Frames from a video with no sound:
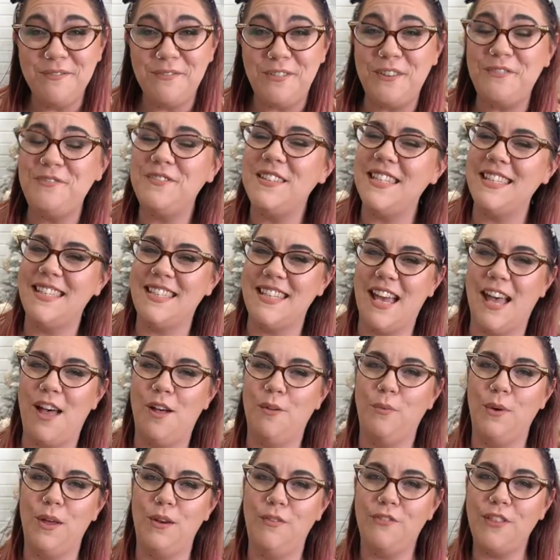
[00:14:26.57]
fifty
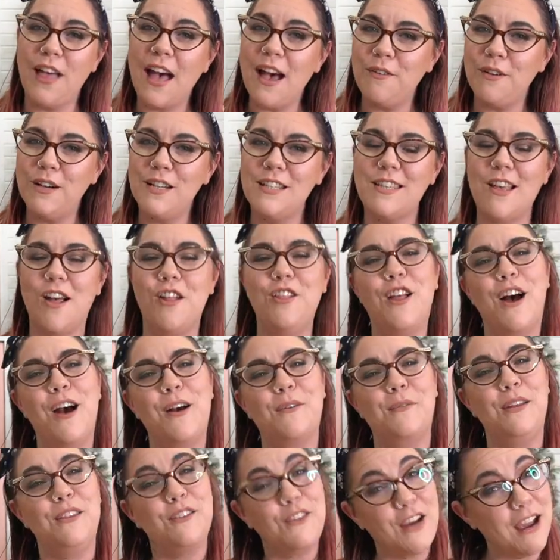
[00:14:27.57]
style wood flowers
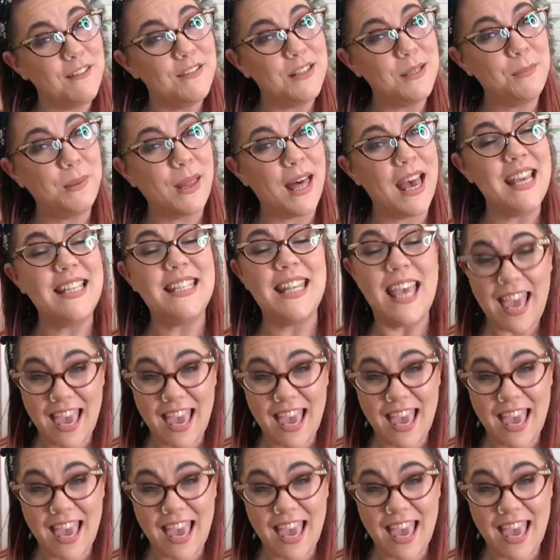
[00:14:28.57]
along with craft supplies